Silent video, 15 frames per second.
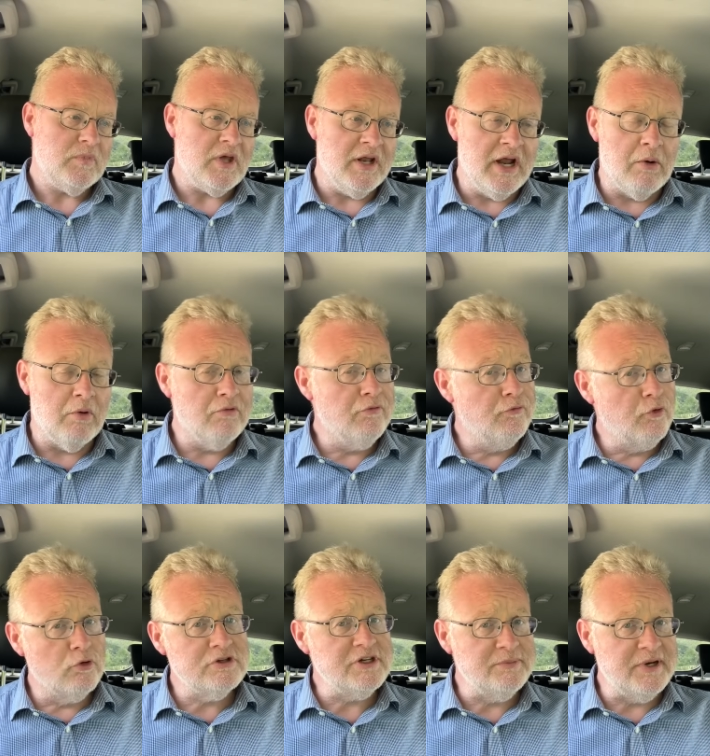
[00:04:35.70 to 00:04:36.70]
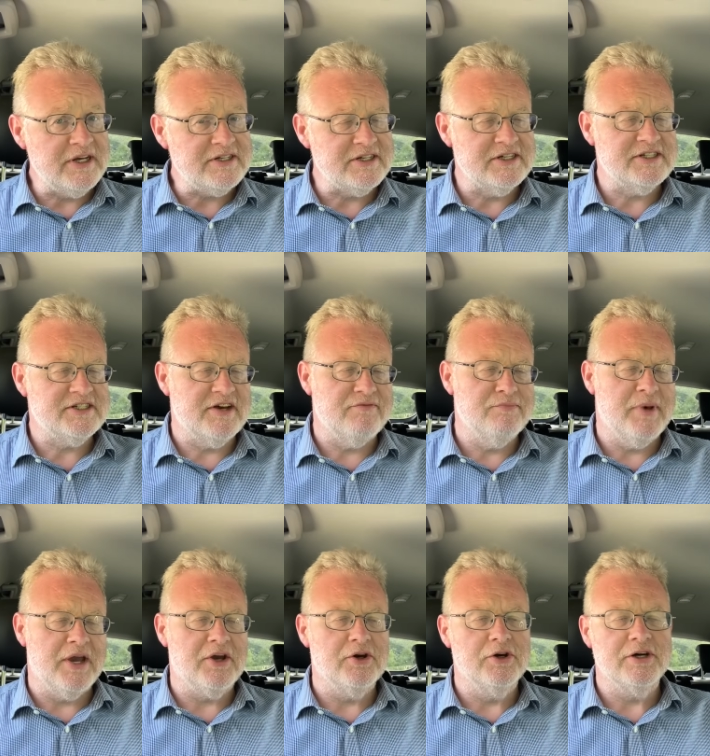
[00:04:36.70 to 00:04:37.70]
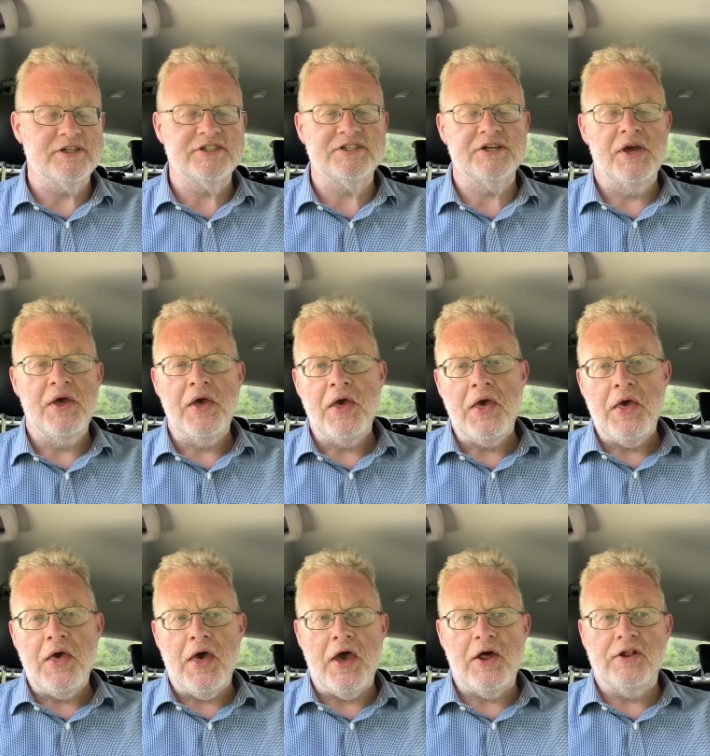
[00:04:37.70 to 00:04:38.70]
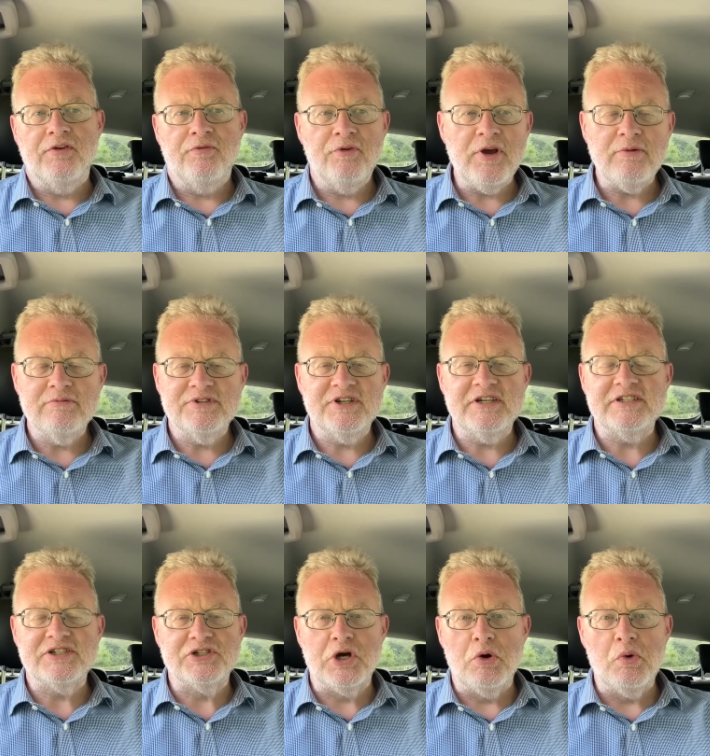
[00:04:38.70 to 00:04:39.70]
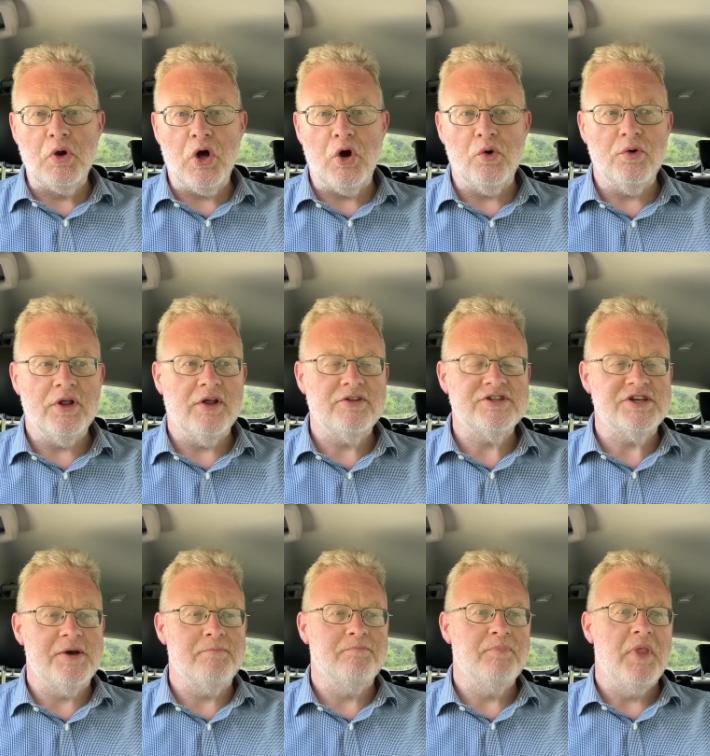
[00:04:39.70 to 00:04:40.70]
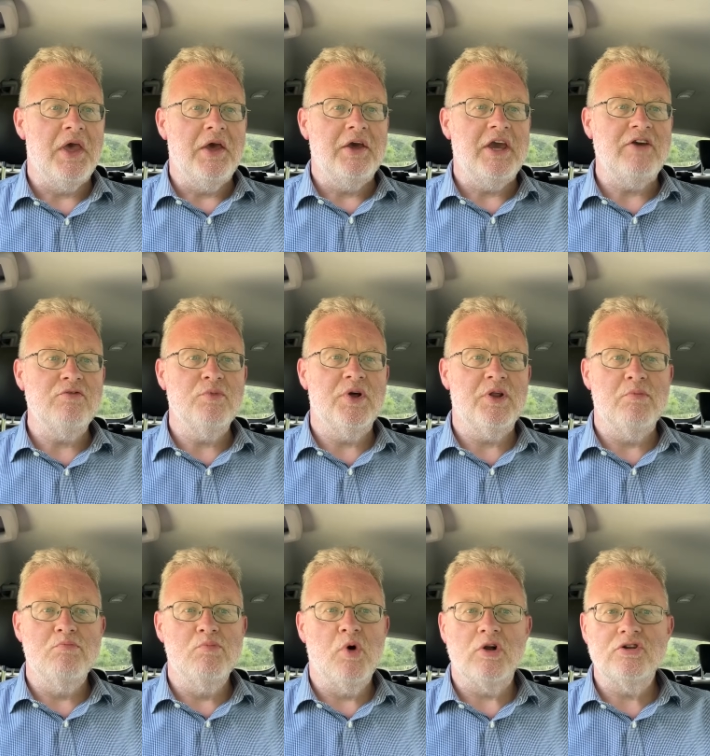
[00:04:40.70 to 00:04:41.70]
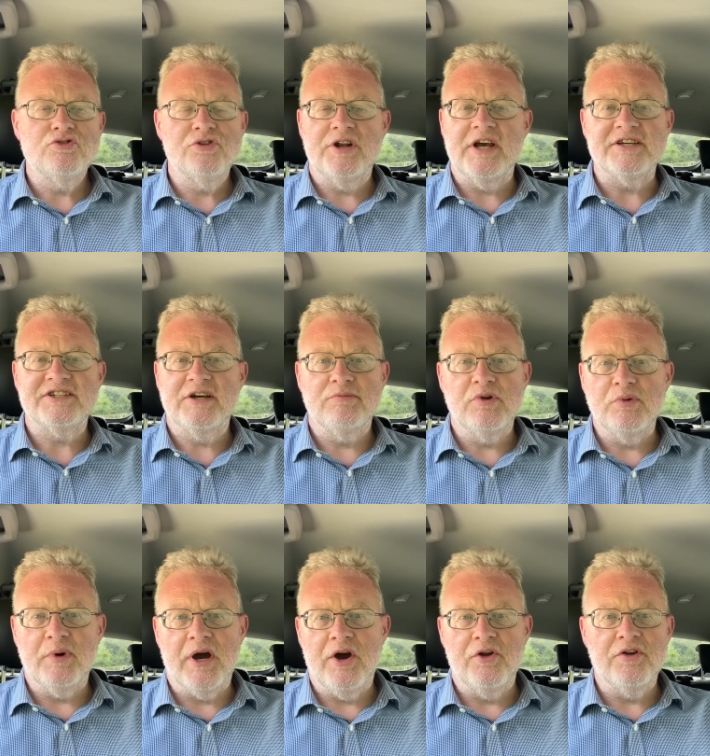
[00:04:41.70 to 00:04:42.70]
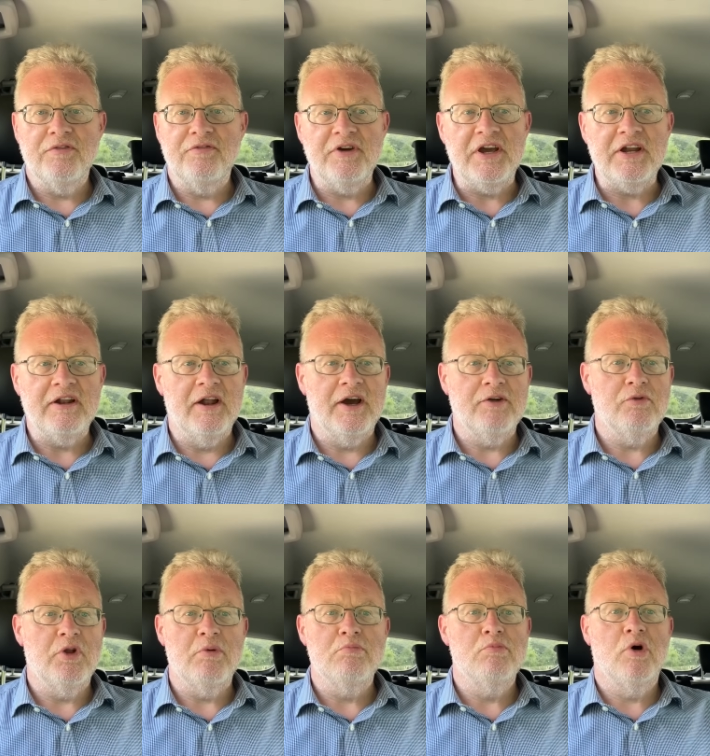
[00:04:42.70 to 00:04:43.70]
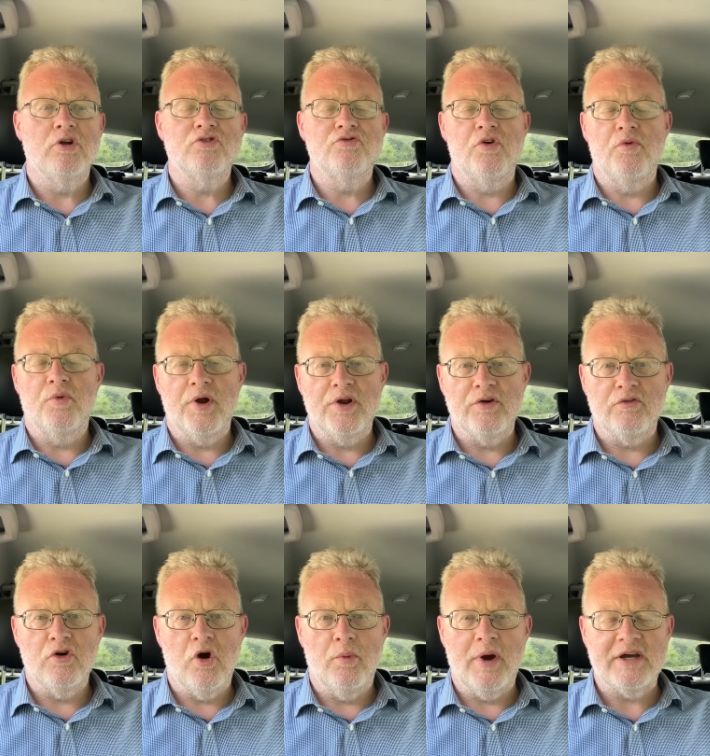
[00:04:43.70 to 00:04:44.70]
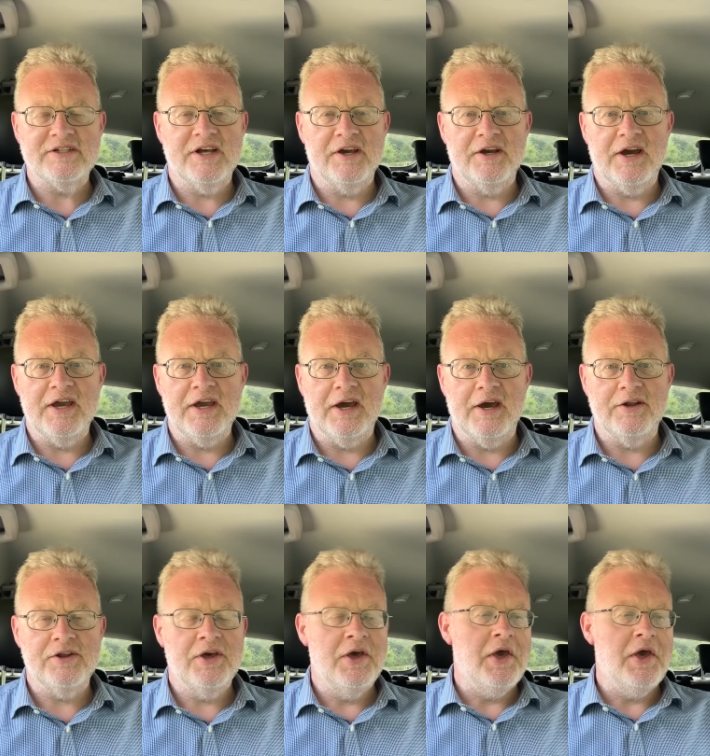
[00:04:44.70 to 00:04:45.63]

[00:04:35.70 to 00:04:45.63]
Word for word: Now on 40 meters, 7 megahertz, uh, the frequency is so low that um, even with a moderate SWR on the feed line, with a moderate run of coax like I had,